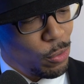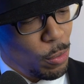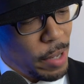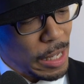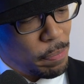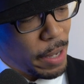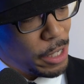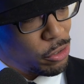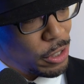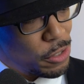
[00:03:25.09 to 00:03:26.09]
will make
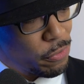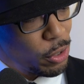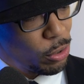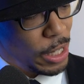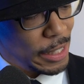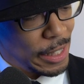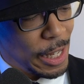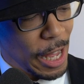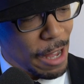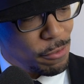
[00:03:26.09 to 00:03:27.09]
patrons feel like
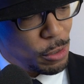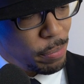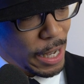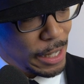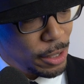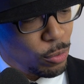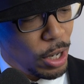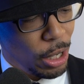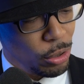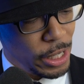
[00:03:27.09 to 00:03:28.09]
they have to buy them
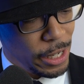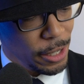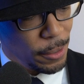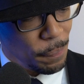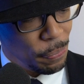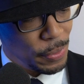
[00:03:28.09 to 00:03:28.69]
while there.